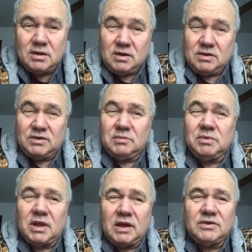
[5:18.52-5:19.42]
This
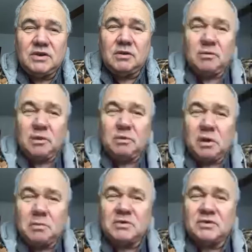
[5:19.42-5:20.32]
implies that your real
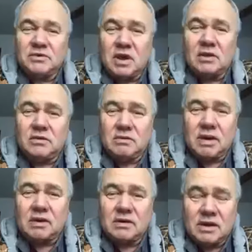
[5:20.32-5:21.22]
purpose is not
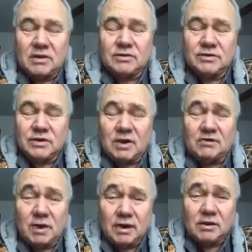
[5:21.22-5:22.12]
to exercise
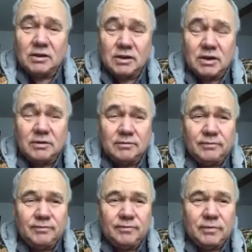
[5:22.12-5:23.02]
regularly.
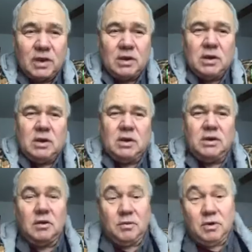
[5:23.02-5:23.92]

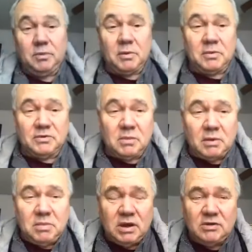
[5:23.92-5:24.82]
Your real purpose might
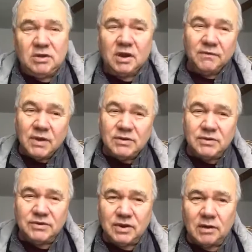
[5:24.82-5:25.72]
be to convince
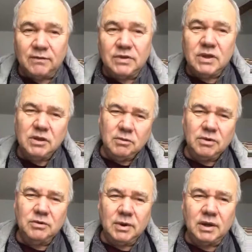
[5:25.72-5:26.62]
yourself that you are
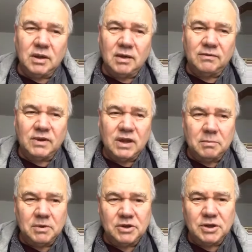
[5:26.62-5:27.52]
doing enough to keep
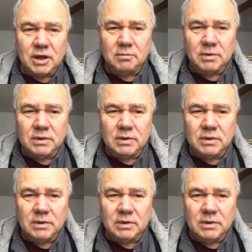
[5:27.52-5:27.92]
in shape.